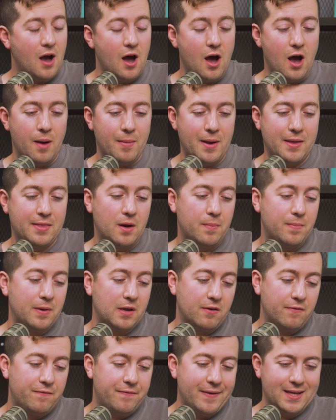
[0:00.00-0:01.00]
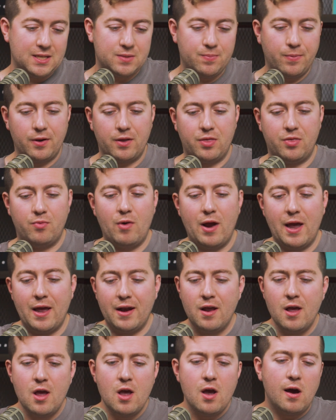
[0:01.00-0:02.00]
Ended up being a Facebook
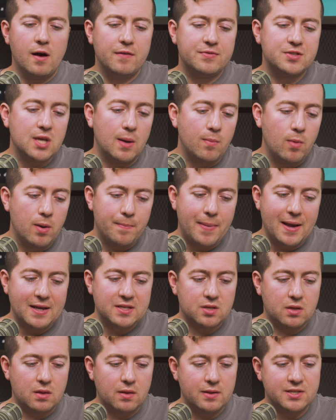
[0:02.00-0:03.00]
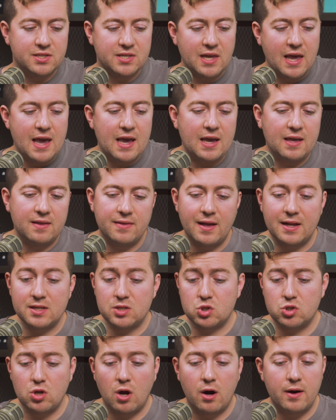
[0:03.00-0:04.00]
thread of someone basically saying that
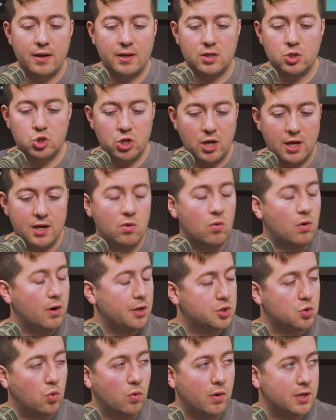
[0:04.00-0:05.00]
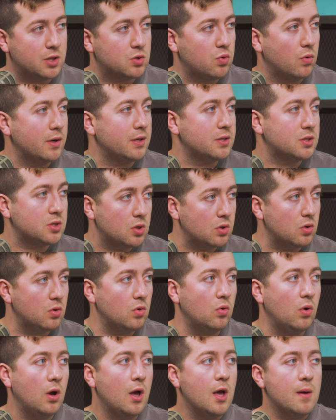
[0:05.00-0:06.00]
starting January
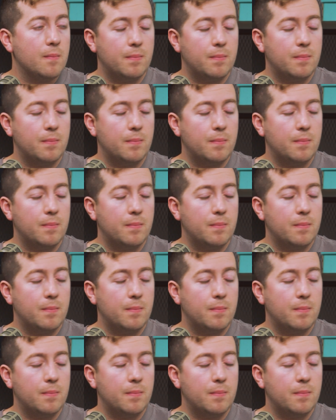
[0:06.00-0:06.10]
2022,